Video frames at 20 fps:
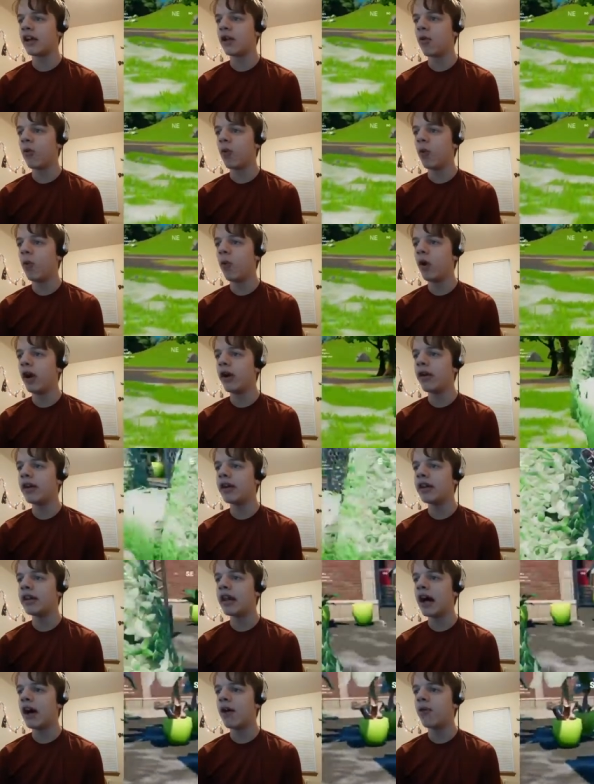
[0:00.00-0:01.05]
Like, where
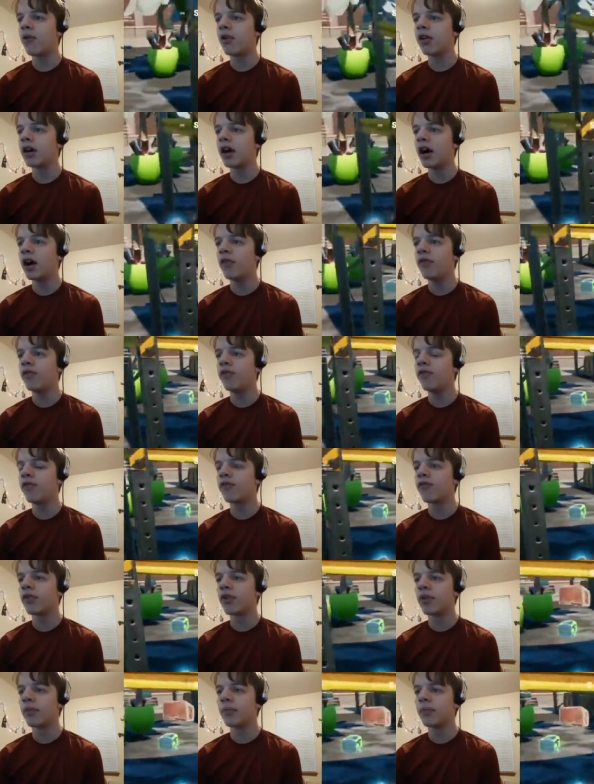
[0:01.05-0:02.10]
did that one come
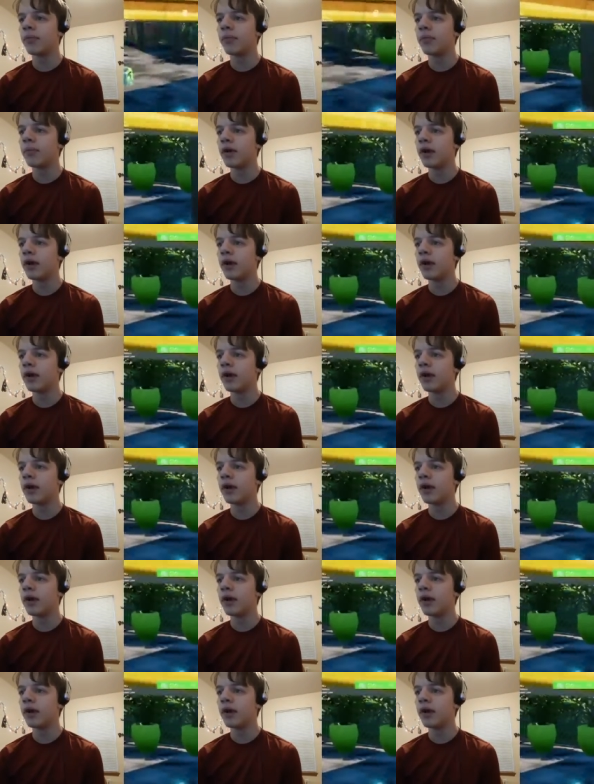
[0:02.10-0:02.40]
from?